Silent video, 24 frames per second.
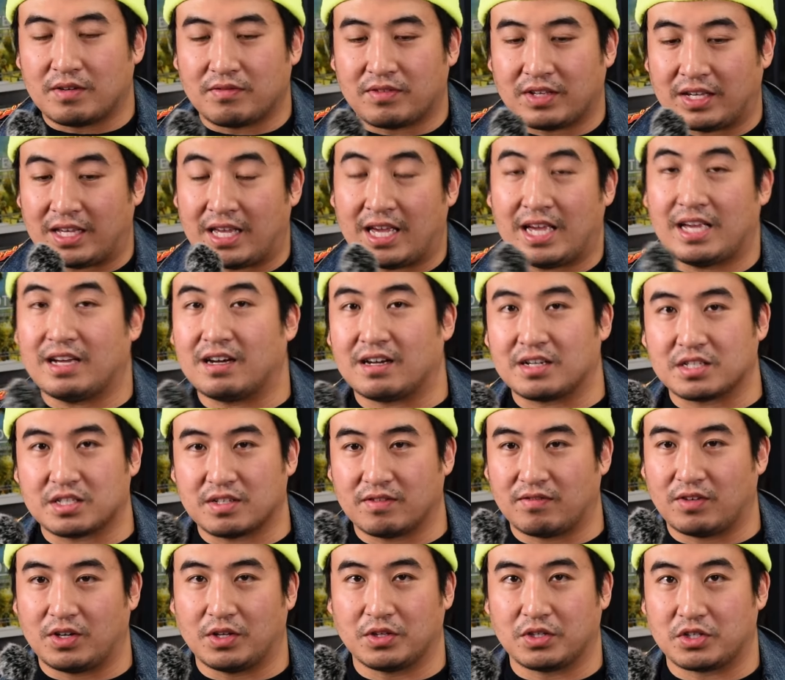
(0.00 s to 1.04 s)
the chaos
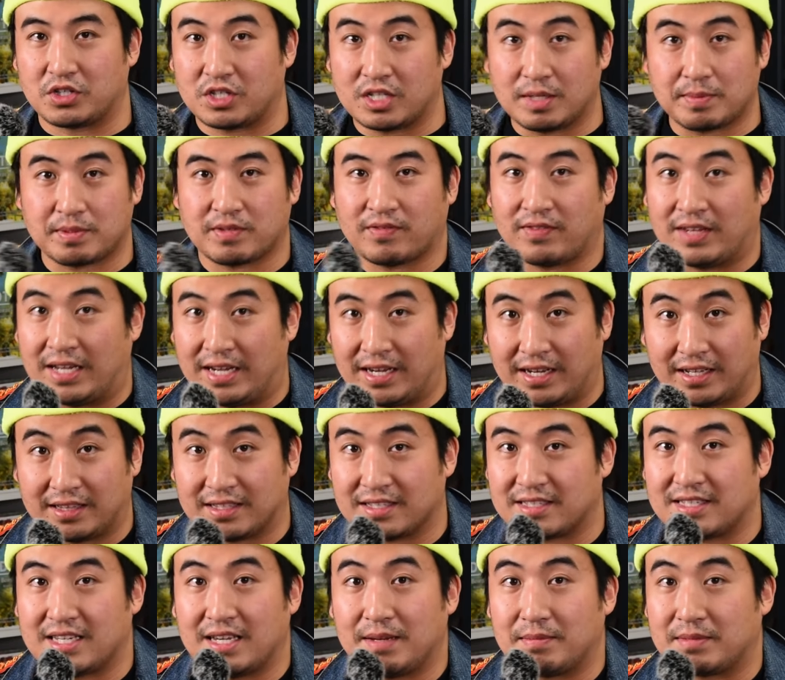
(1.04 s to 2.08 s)
of all the ships flying at
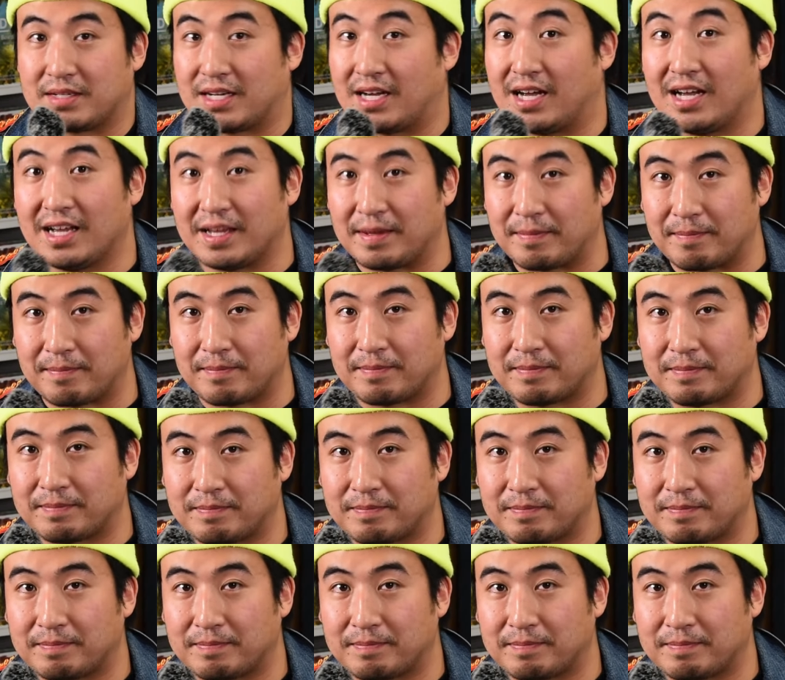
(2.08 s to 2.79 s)
the same time.